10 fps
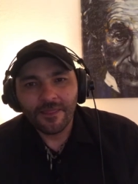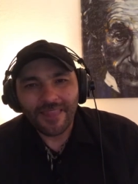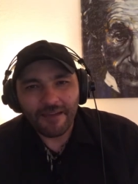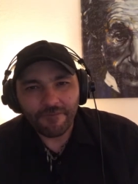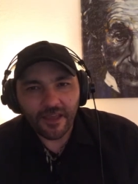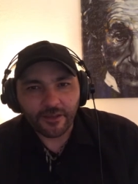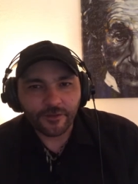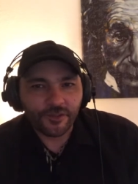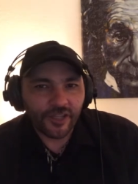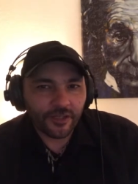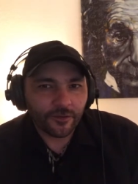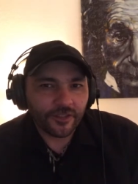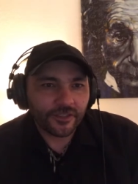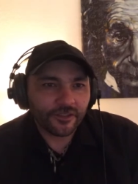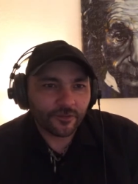That value is
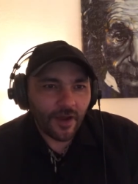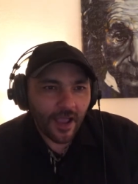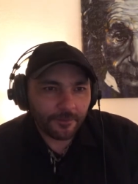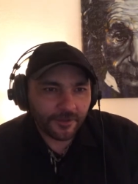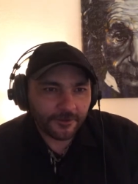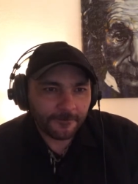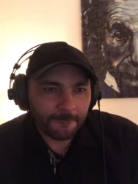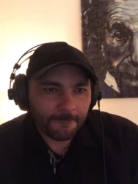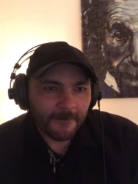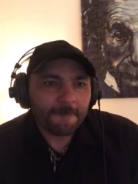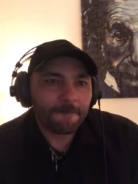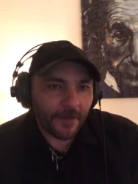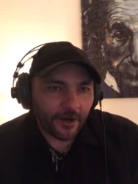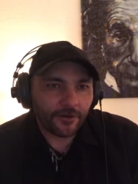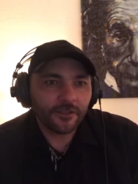generally described as
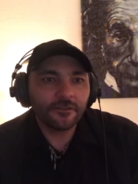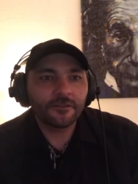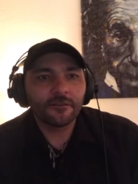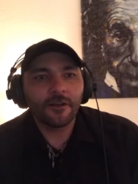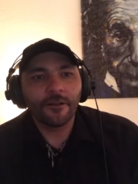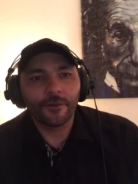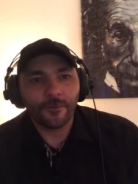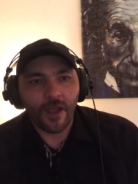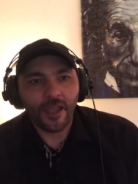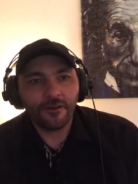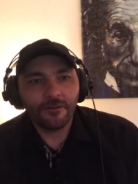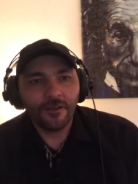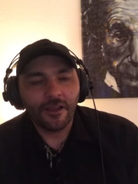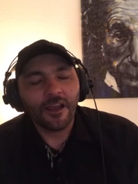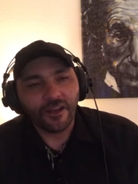fairness on the right
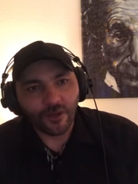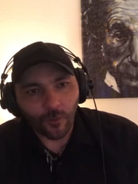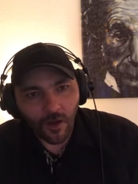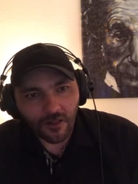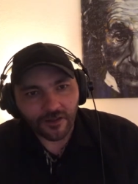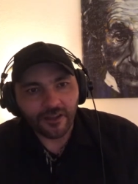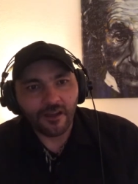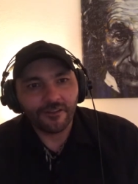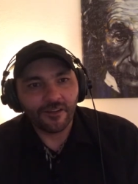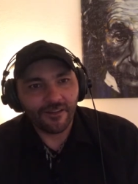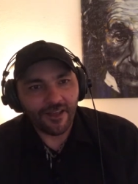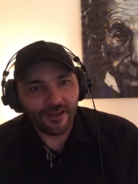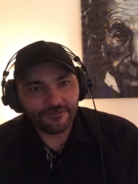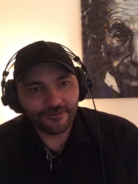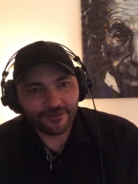and equality on the
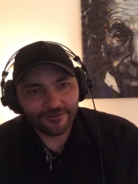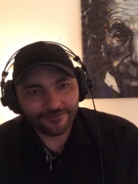left.